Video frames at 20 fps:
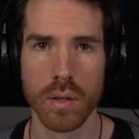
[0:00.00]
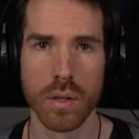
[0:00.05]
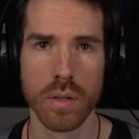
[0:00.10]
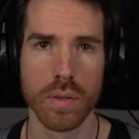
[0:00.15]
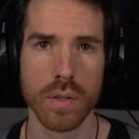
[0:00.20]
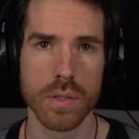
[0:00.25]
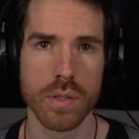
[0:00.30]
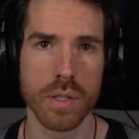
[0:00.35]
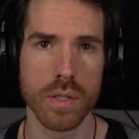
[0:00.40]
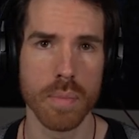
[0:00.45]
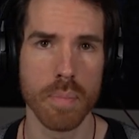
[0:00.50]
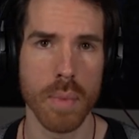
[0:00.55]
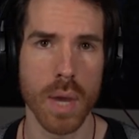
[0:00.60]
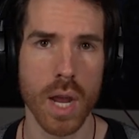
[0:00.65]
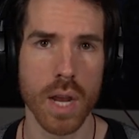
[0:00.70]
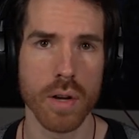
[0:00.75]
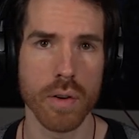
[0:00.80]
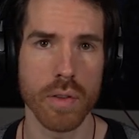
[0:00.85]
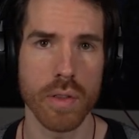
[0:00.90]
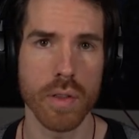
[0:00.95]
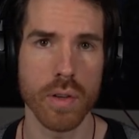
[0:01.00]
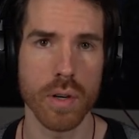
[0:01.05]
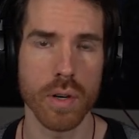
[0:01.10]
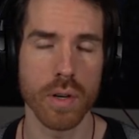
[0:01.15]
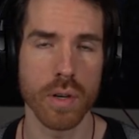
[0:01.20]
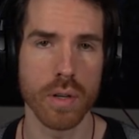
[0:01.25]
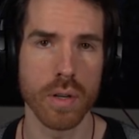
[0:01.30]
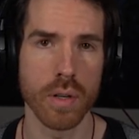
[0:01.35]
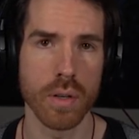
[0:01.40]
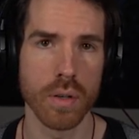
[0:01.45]
This is a minor
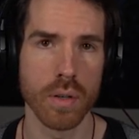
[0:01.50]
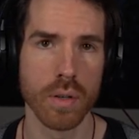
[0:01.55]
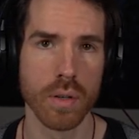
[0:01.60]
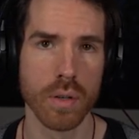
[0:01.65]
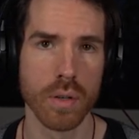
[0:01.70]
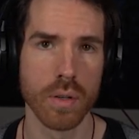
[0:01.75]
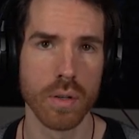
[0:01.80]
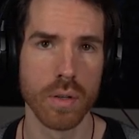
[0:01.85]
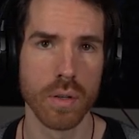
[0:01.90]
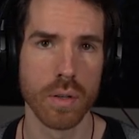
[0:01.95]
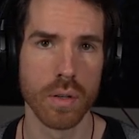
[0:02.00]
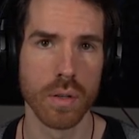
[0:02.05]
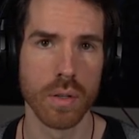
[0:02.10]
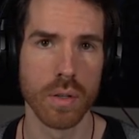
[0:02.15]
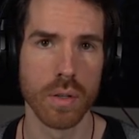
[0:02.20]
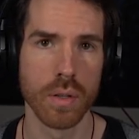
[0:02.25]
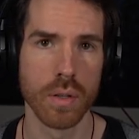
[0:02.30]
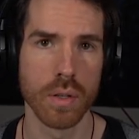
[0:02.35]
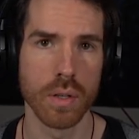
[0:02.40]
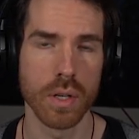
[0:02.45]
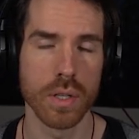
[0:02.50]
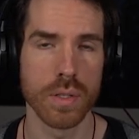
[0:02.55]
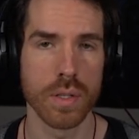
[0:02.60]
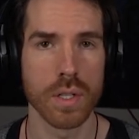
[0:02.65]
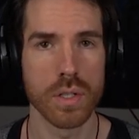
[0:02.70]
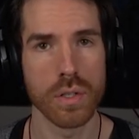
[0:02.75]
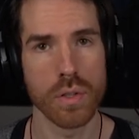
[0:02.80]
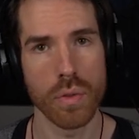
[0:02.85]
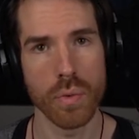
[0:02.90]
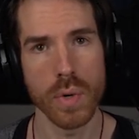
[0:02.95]
third, because
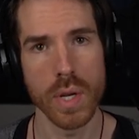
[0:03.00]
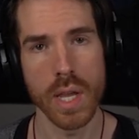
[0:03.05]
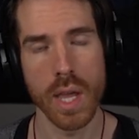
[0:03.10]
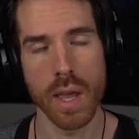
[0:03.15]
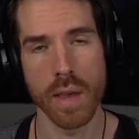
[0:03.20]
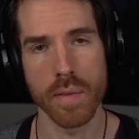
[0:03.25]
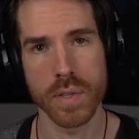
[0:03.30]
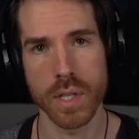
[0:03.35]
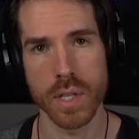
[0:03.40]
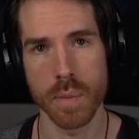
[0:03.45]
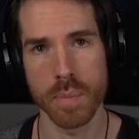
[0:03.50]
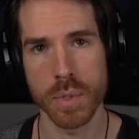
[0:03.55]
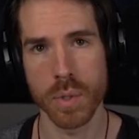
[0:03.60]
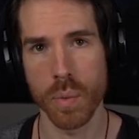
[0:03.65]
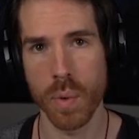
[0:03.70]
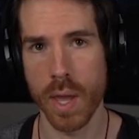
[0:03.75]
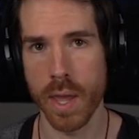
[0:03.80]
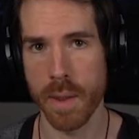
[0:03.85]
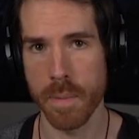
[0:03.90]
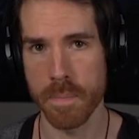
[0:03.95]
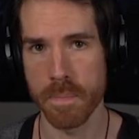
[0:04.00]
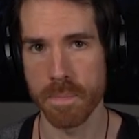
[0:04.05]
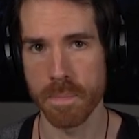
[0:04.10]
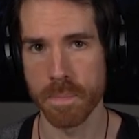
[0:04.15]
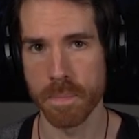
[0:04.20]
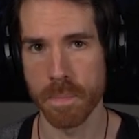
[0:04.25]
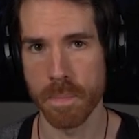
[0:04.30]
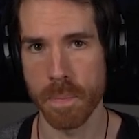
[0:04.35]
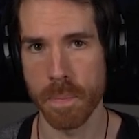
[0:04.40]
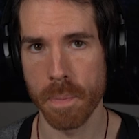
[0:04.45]
it's 3 half steps away,
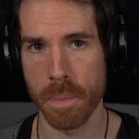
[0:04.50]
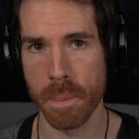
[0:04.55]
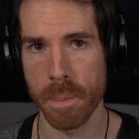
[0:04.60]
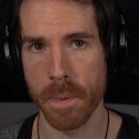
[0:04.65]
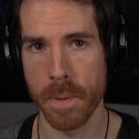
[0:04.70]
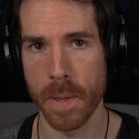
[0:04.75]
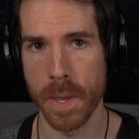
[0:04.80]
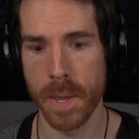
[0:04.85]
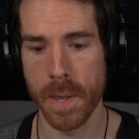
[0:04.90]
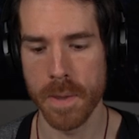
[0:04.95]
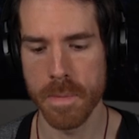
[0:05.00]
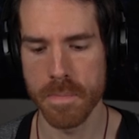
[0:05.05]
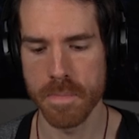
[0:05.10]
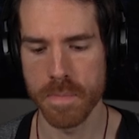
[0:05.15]
okay?